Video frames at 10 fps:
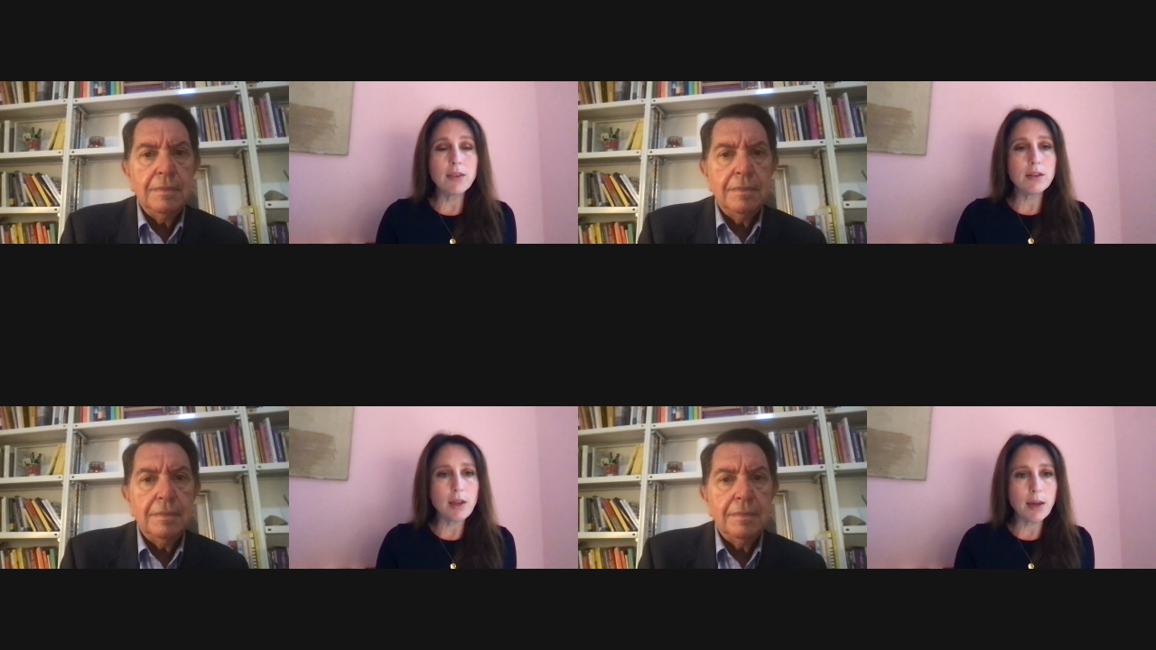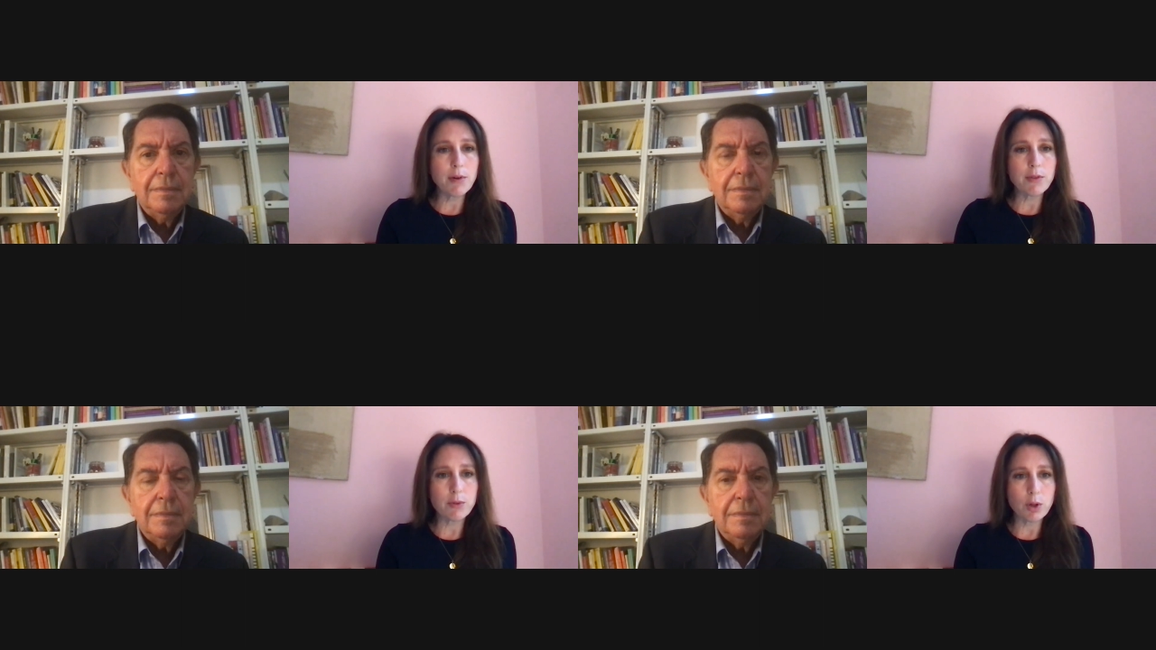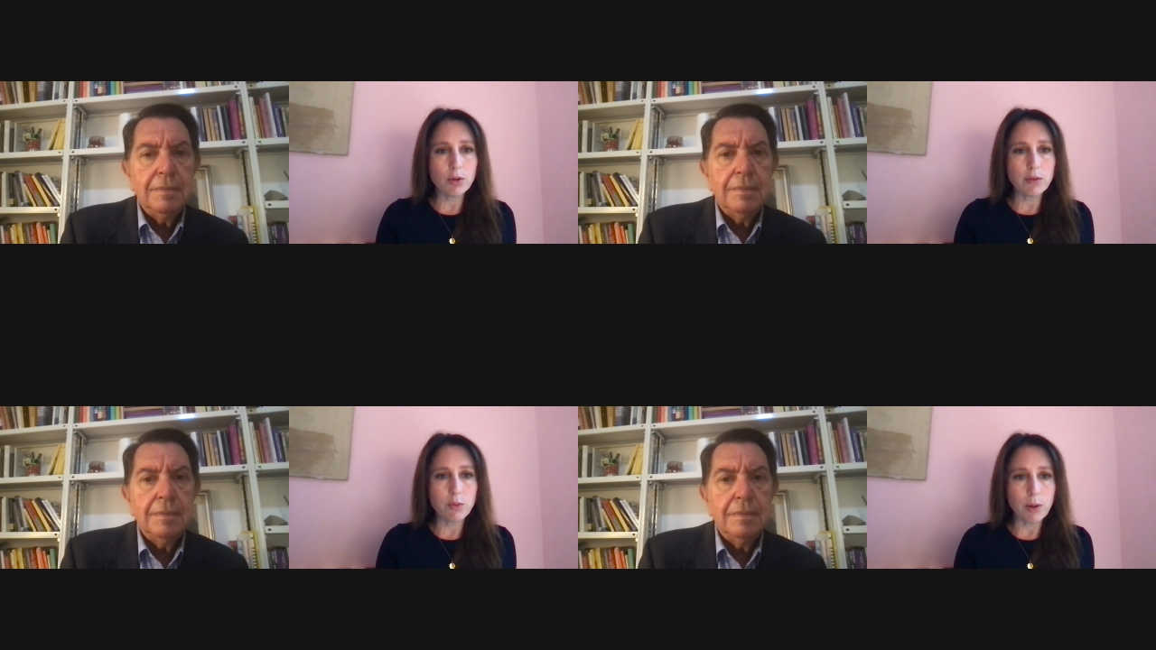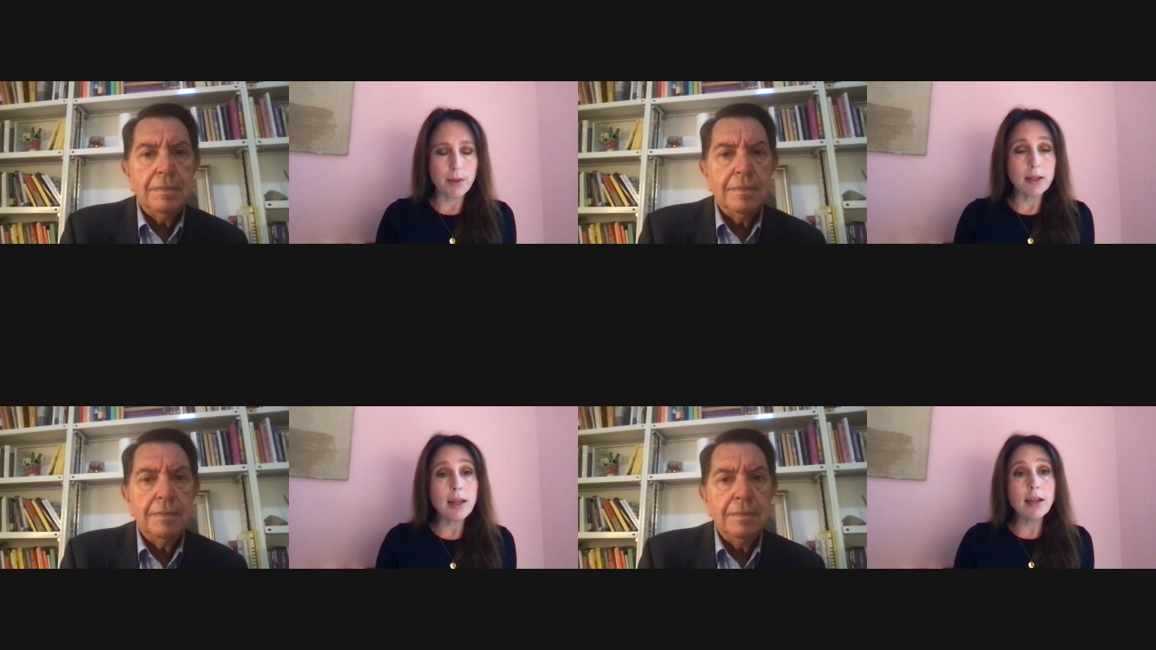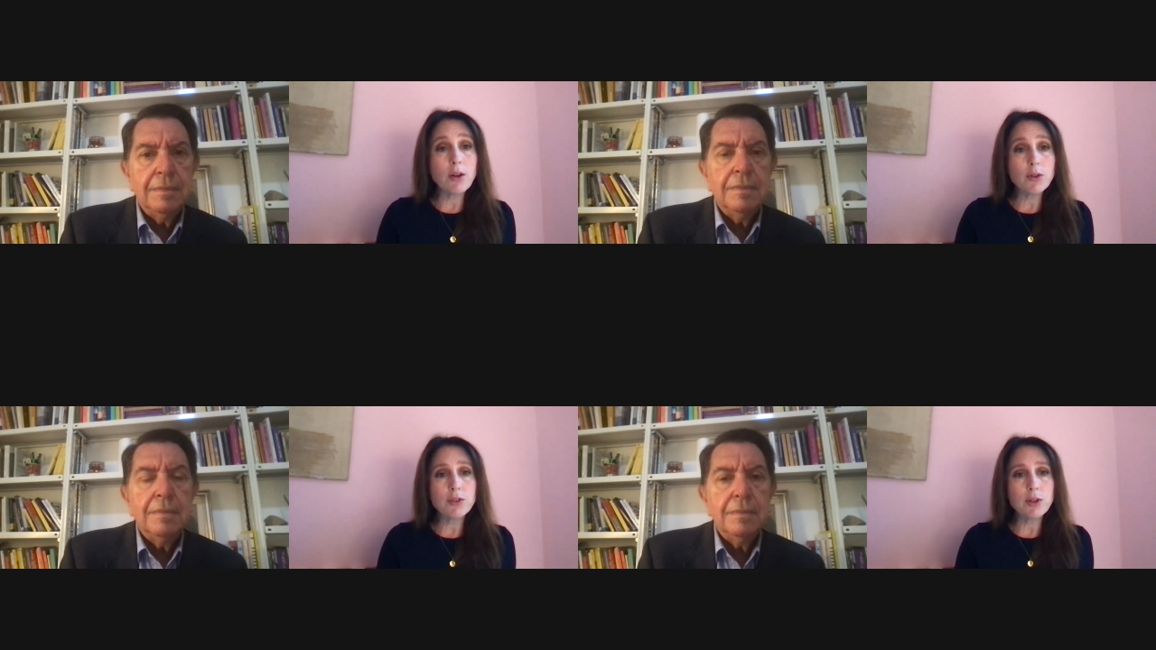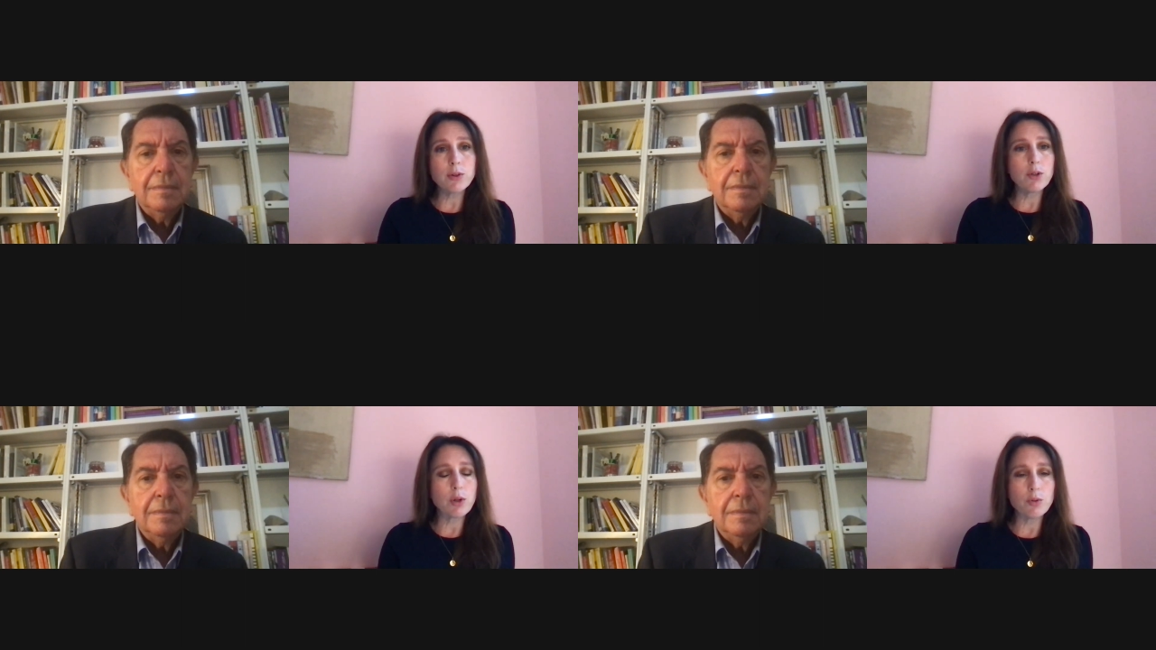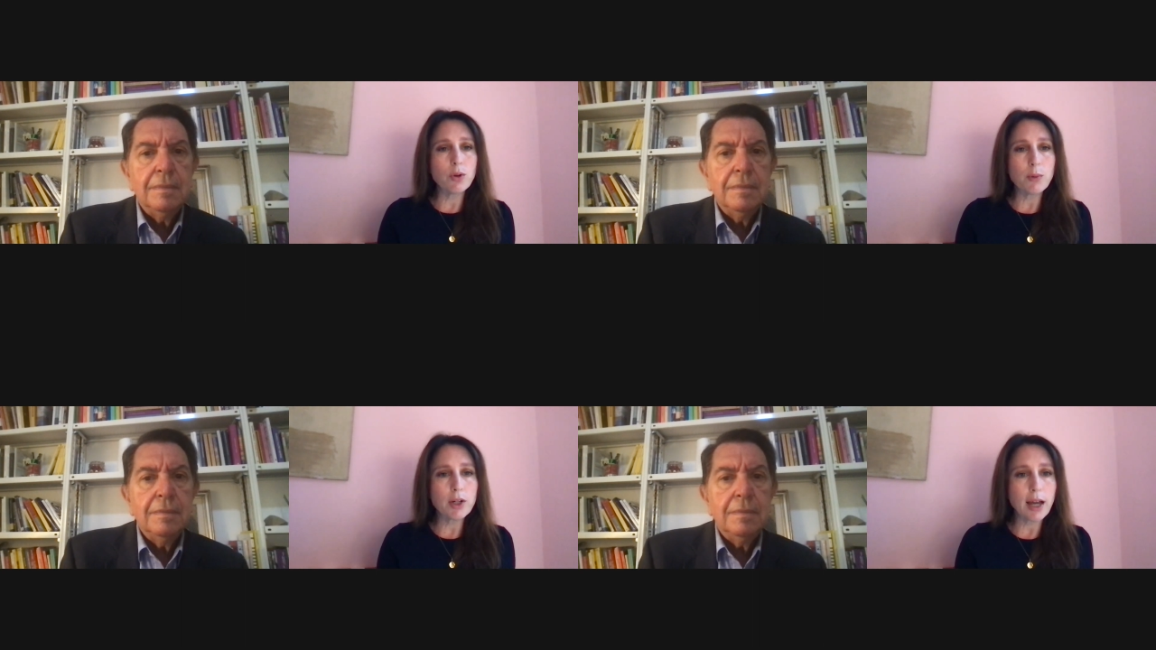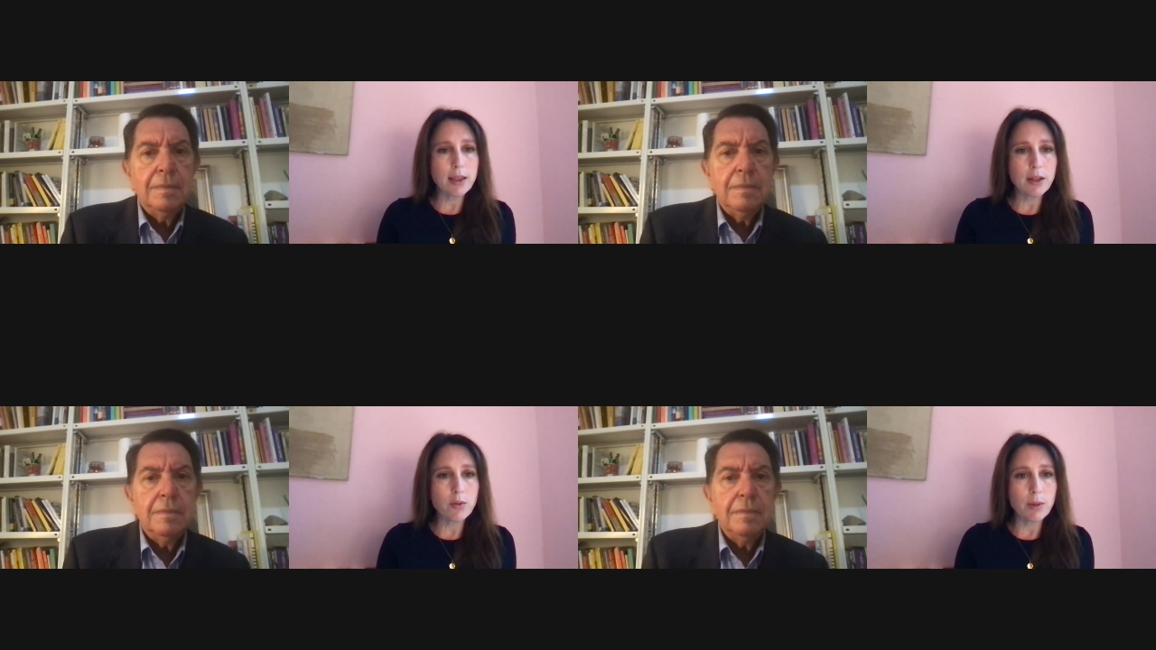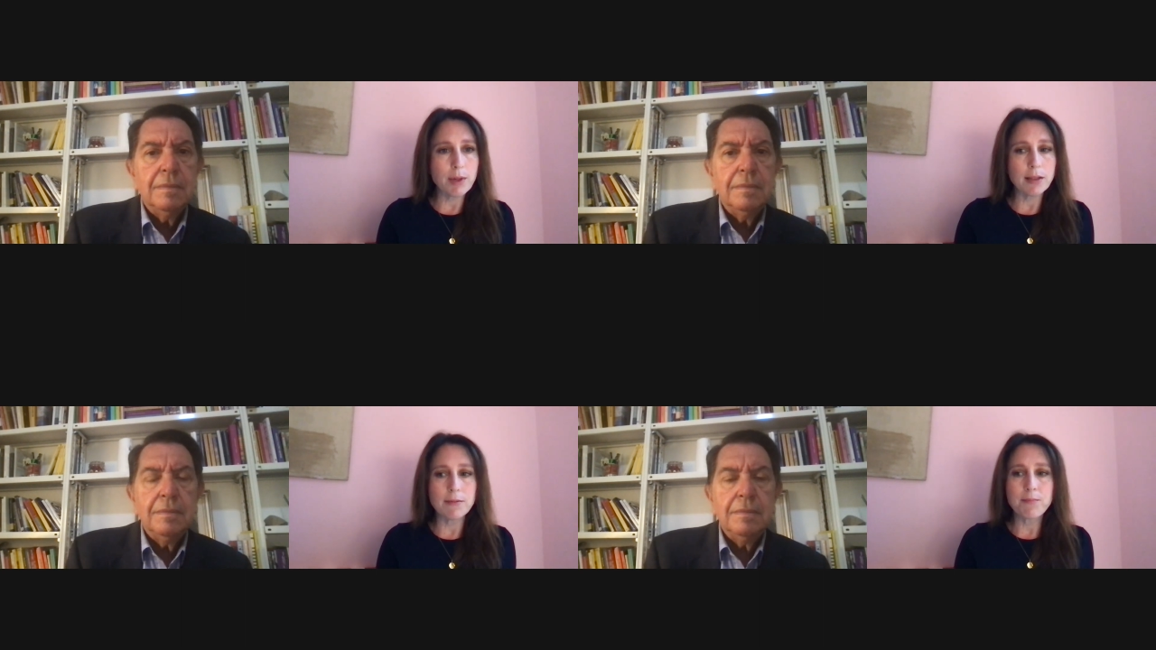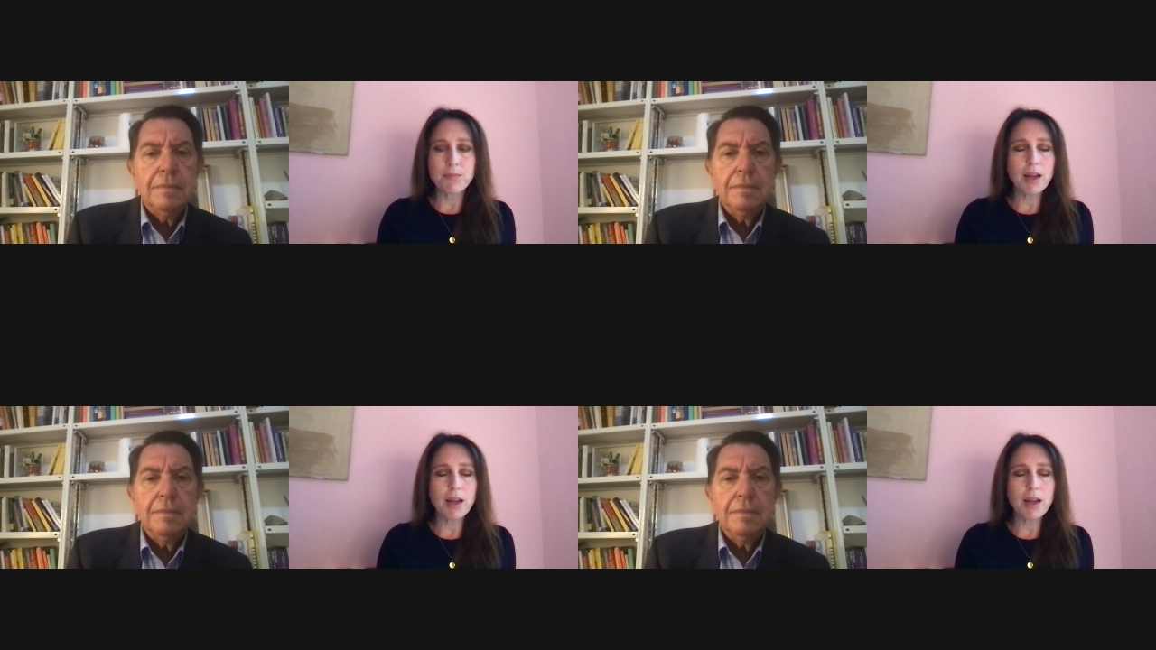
Speaker 1: in the name of the role of women, and also, you know, normal Catholic women,